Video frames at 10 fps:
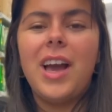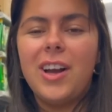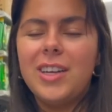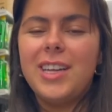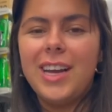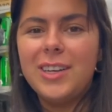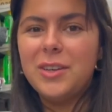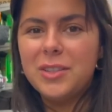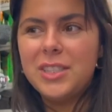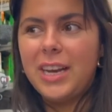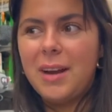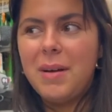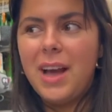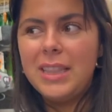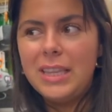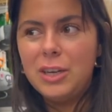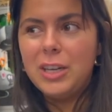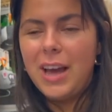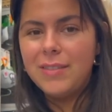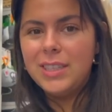I got diagnosed. Like I
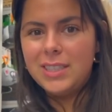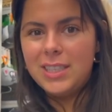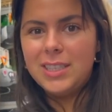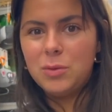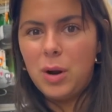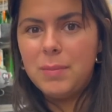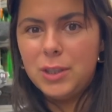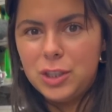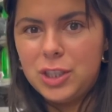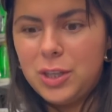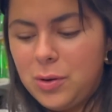literally have a disease where I'm allergic to the